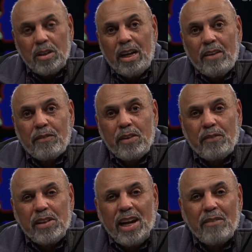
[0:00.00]

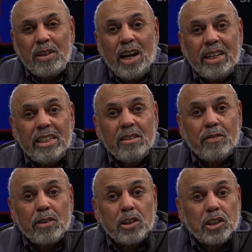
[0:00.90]
if you have an idea
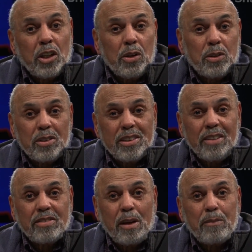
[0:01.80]
for a show,
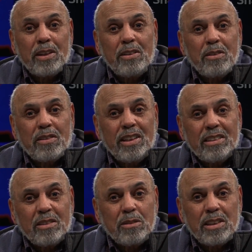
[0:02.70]
if something you think
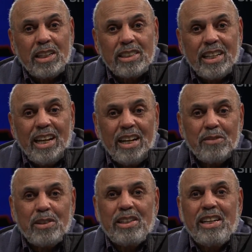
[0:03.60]
you would like to
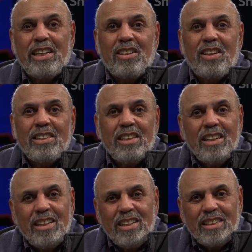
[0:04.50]
have on Head On,
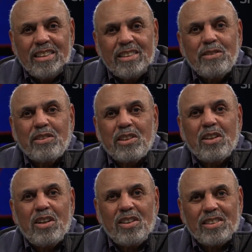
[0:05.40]
give us a
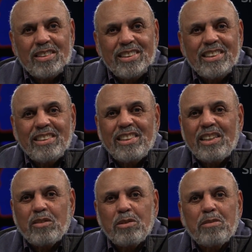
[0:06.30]
call. Get in
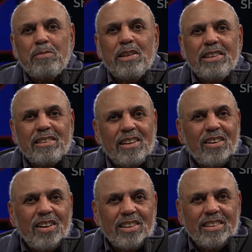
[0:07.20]
touch with Melissa
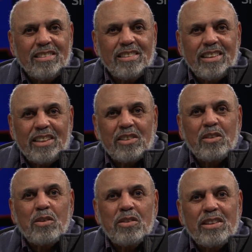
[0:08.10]
Hall and let her
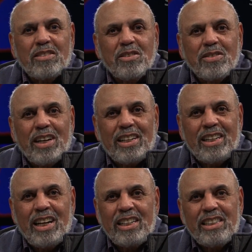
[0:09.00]
know that you've got
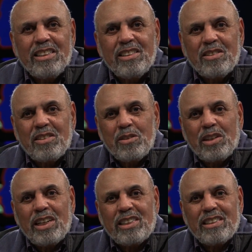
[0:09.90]
an idea you'd
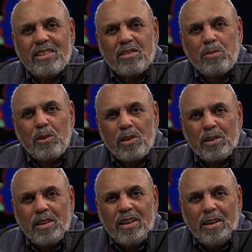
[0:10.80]
like to
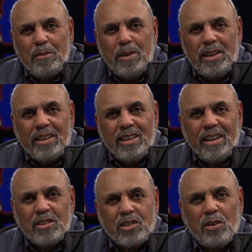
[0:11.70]
explore
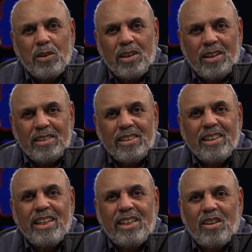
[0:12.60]
being shown on
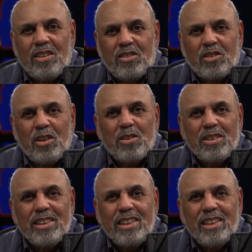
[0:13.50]
the Head On show.